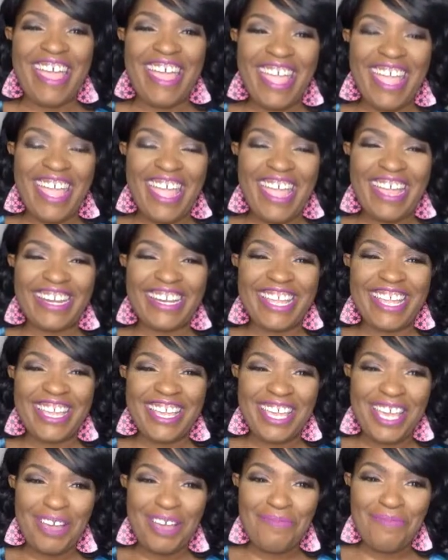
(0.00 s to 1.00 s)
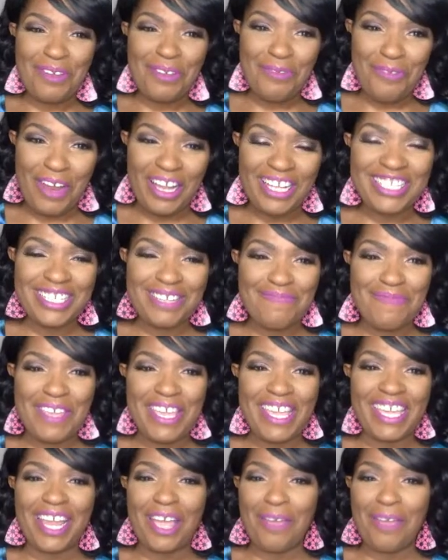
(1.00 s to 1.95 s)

and he kept correcting me.